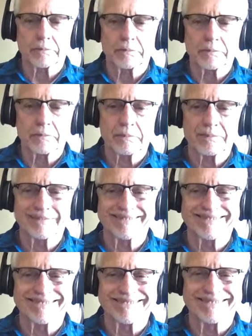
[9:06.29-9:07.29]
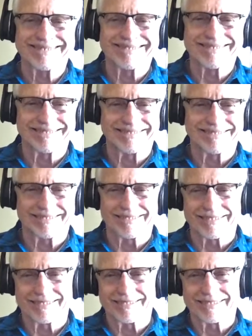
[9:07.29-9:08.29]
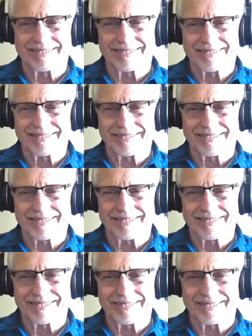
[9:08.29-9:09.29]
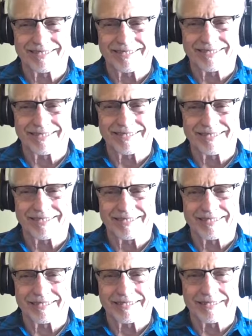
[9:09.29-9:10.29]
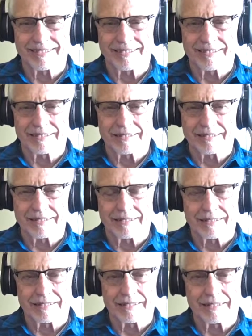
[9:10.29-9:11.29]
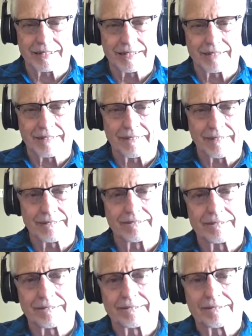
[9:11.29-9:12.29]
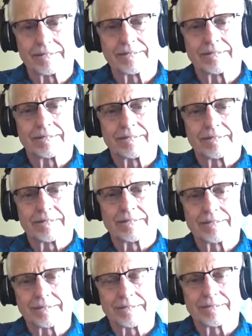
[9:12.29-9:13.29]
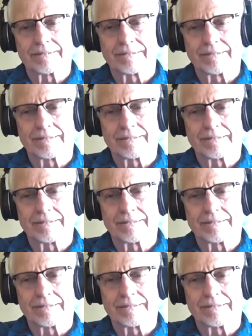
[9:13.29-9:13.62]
[no speech]